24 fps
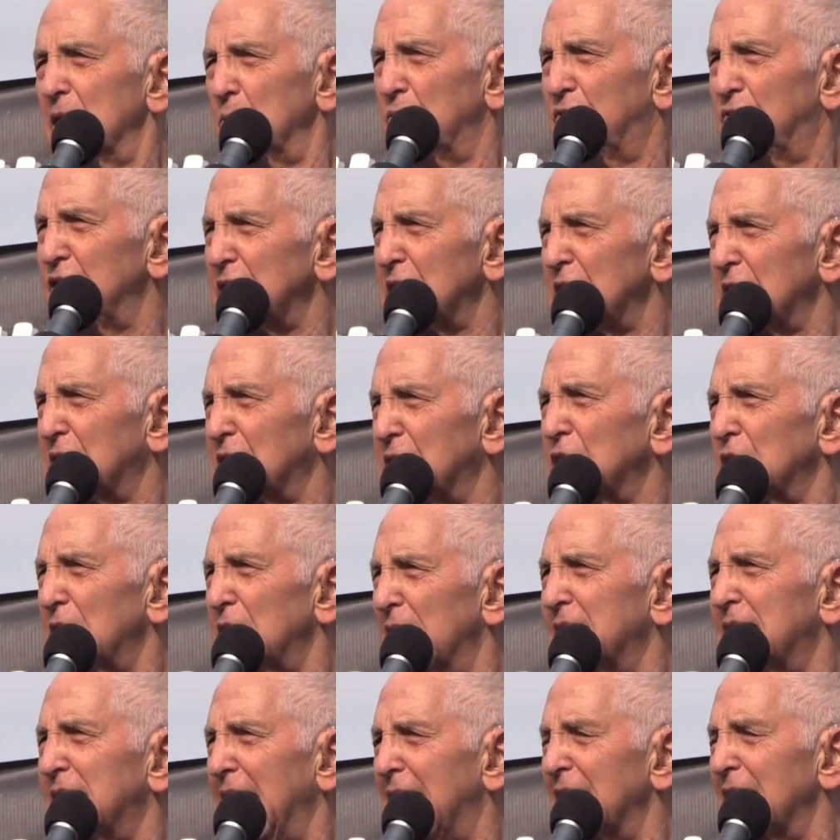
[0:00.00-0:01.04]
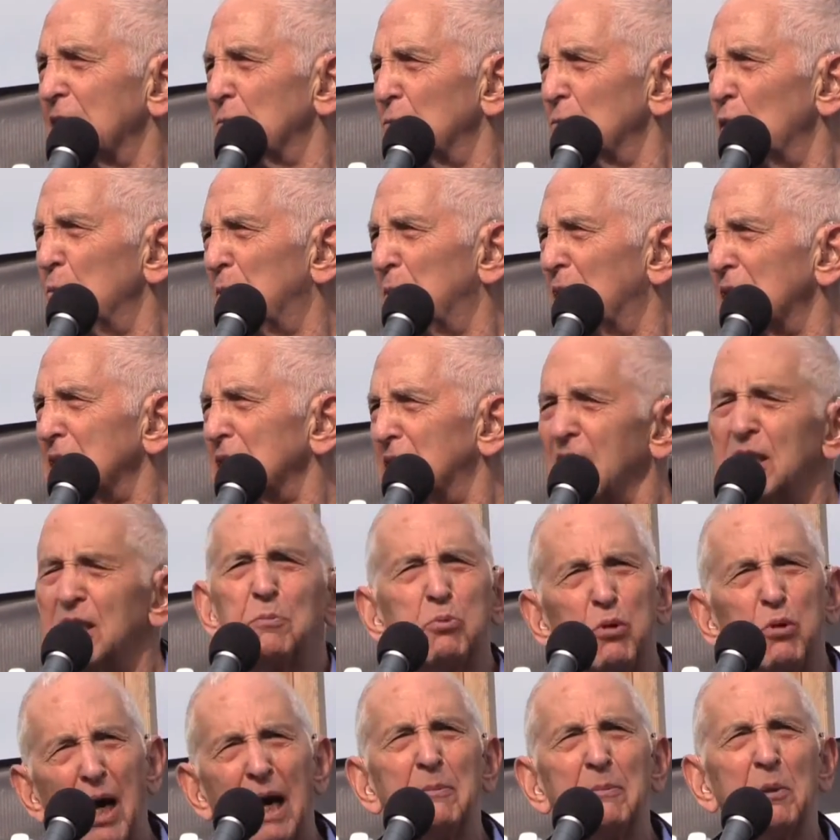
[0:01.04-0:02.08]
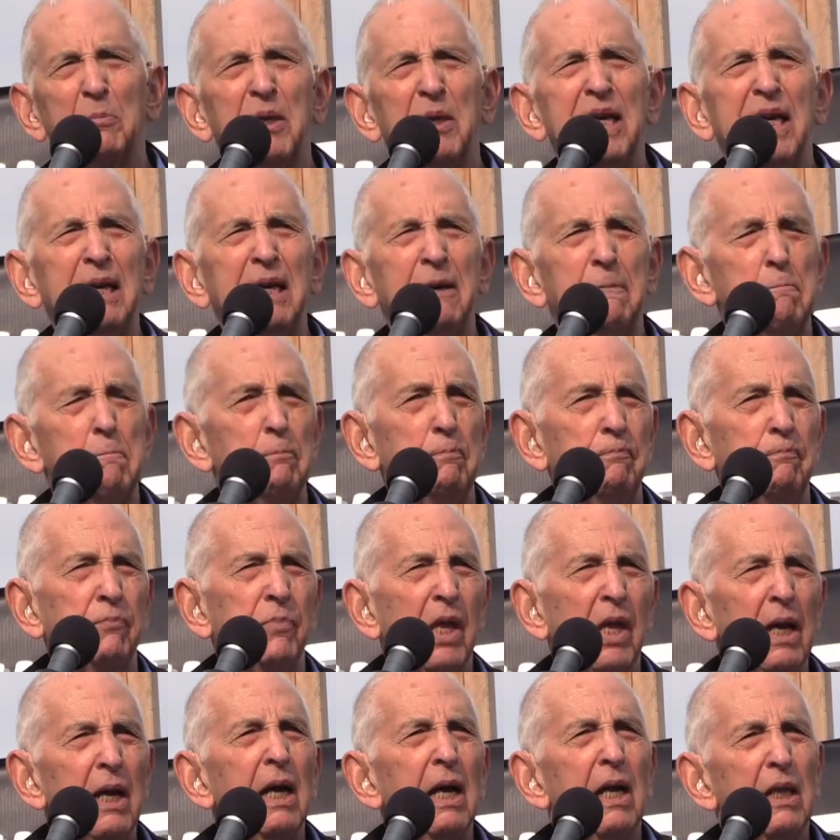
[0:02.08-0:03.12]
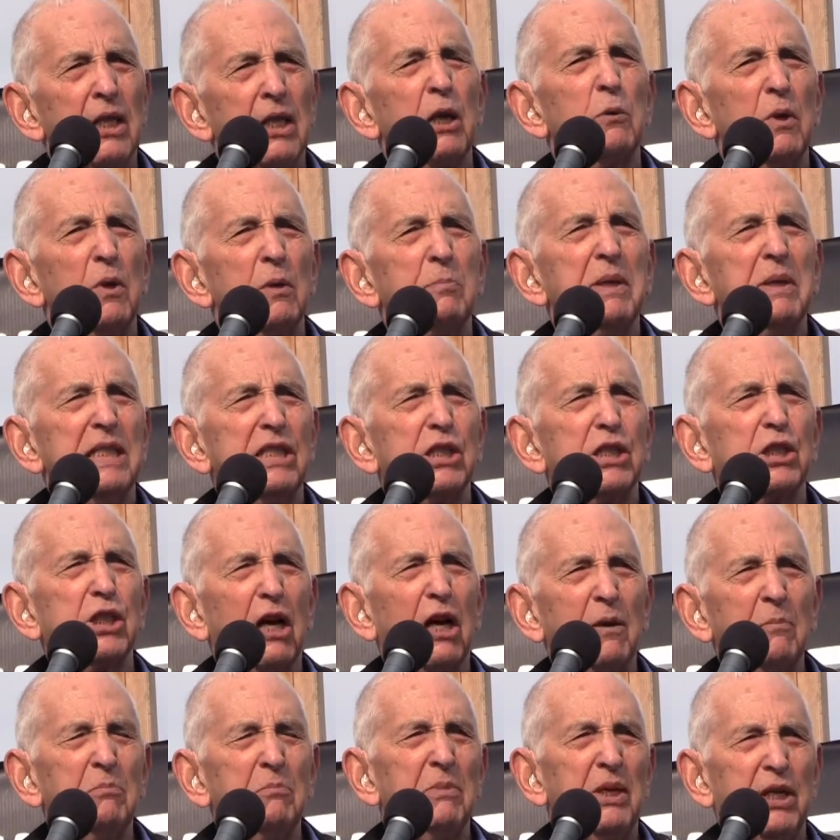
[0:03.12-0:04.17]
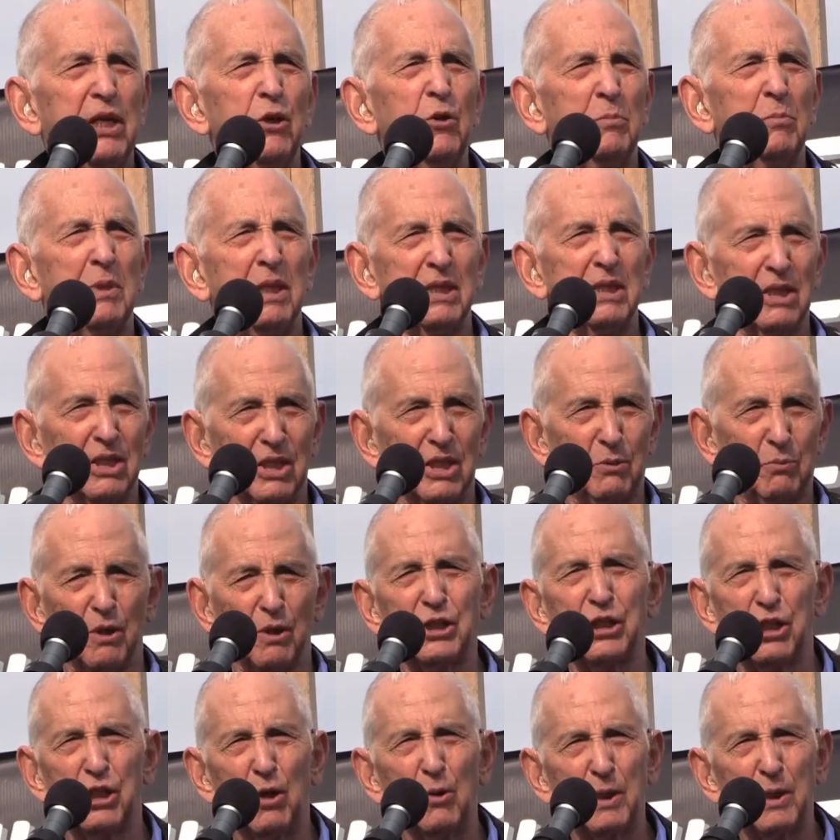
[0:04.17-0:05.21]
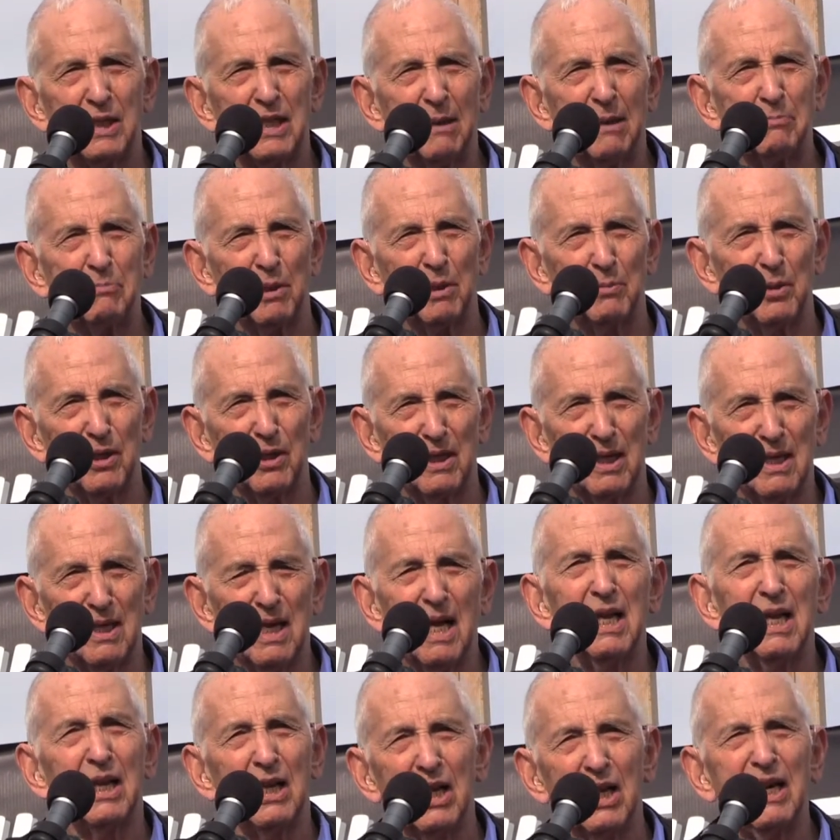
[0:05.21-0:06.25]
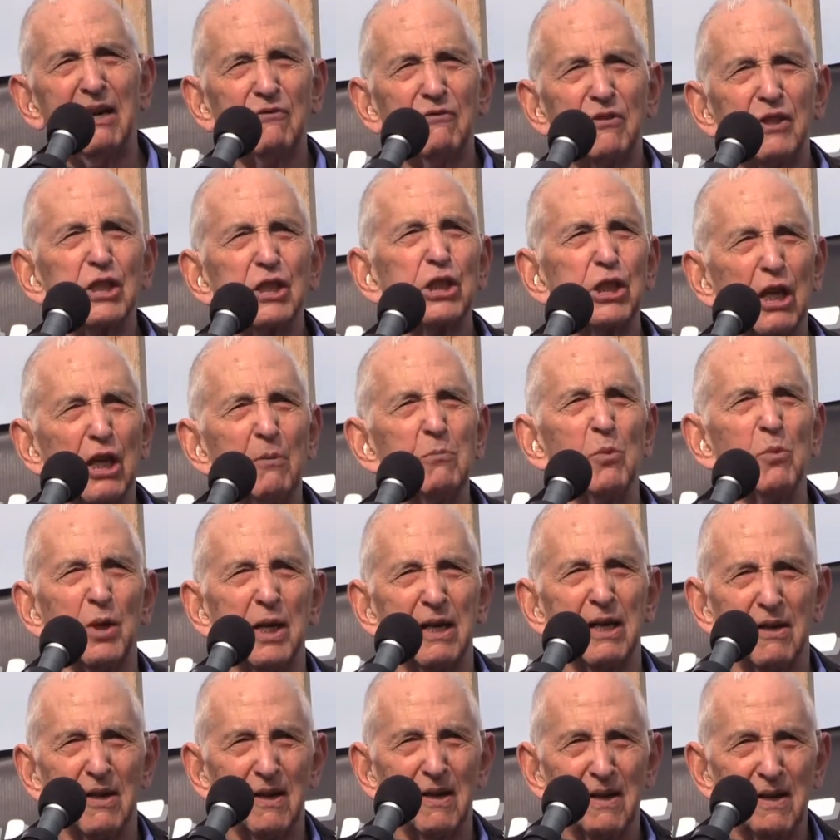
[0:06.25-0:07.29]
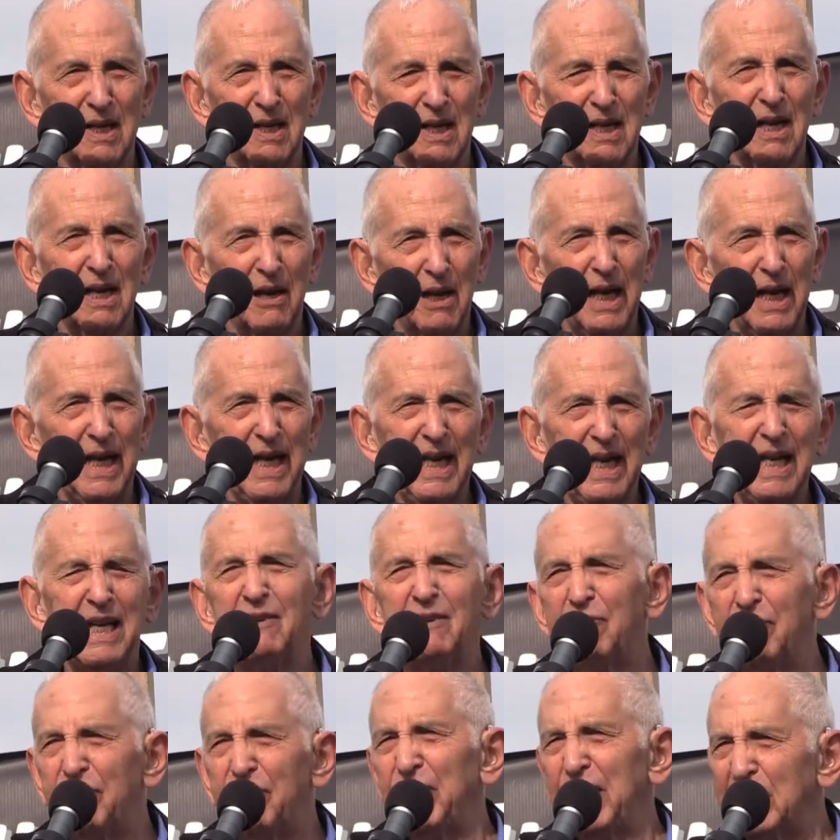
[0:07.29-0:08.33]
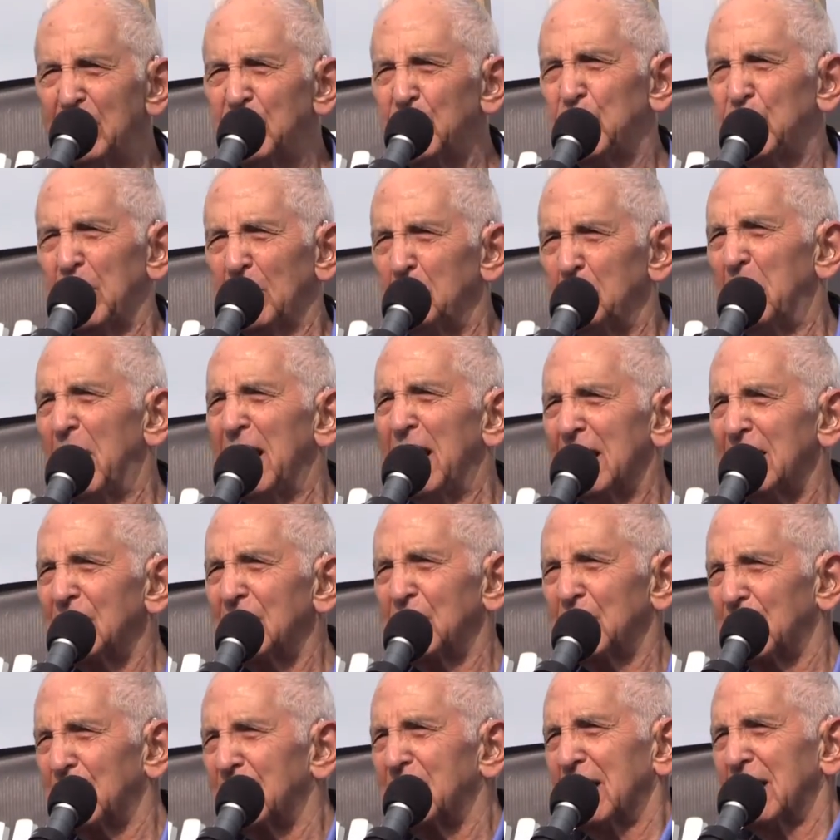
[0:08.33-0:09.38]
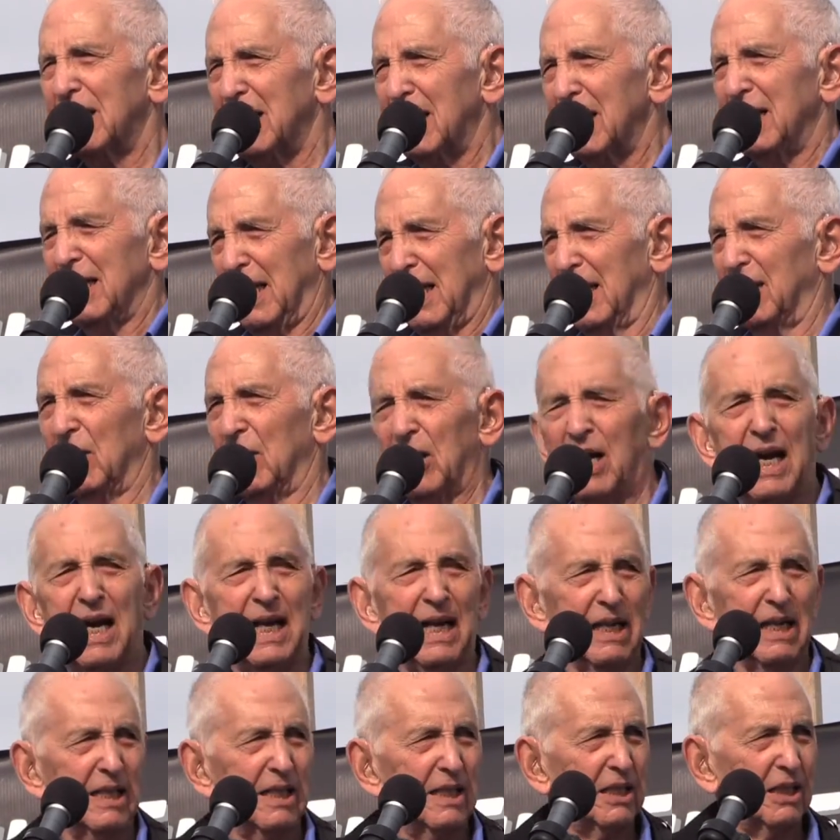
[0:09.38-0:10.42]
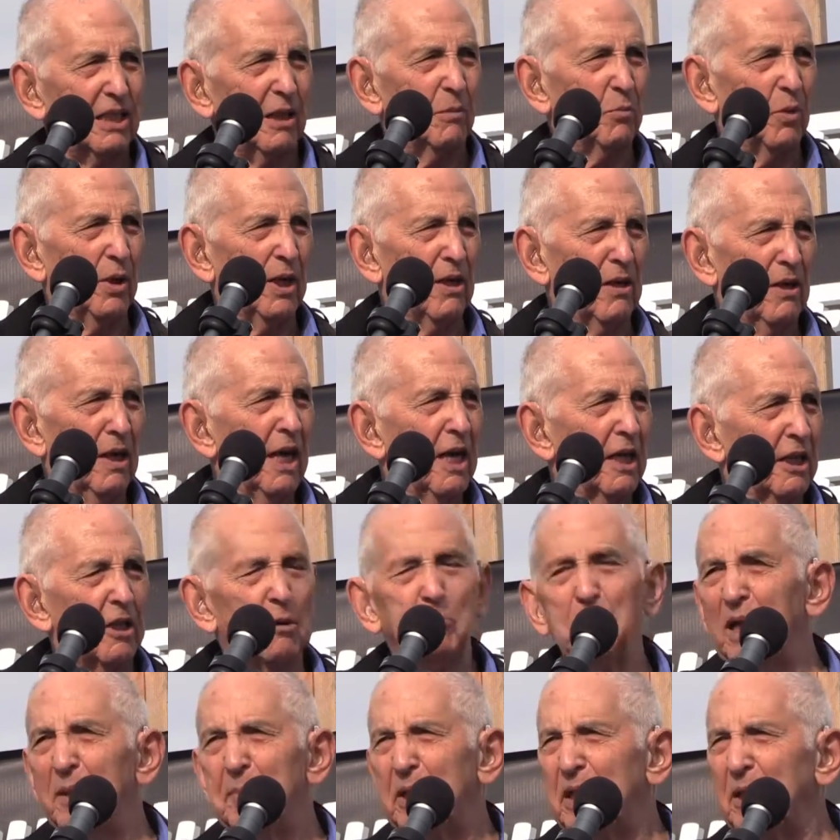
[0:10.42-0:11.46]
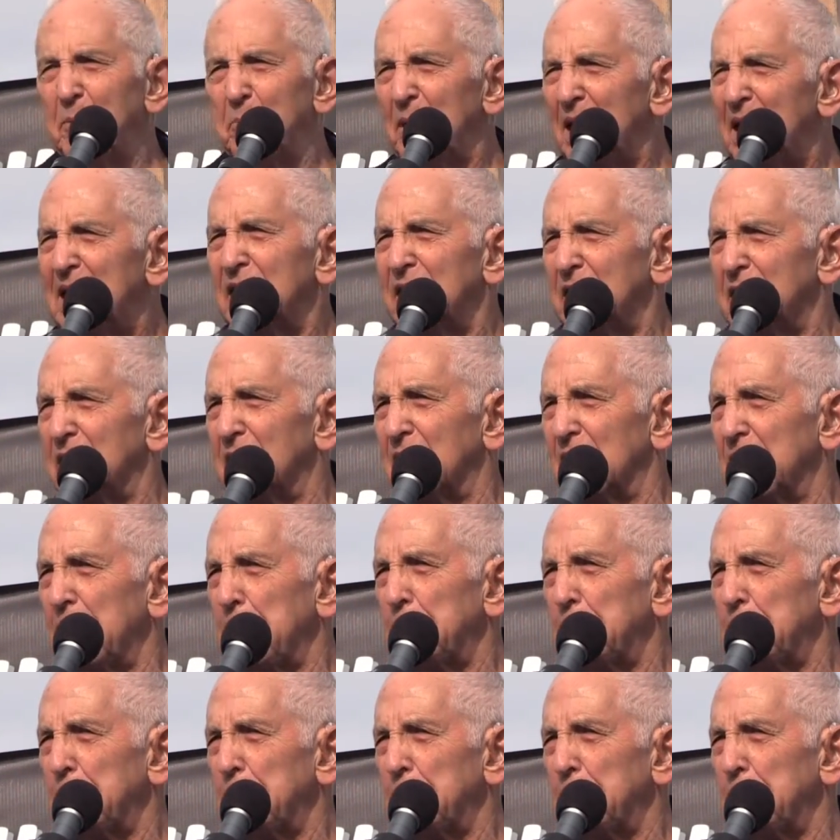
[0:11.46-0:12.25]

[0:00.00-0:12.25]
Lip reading: Physicists like Alan Robach says probably there will be some humans, we're so adaptable, left somewhere, eating fish and mollusks in an island somewhere. There may be a million,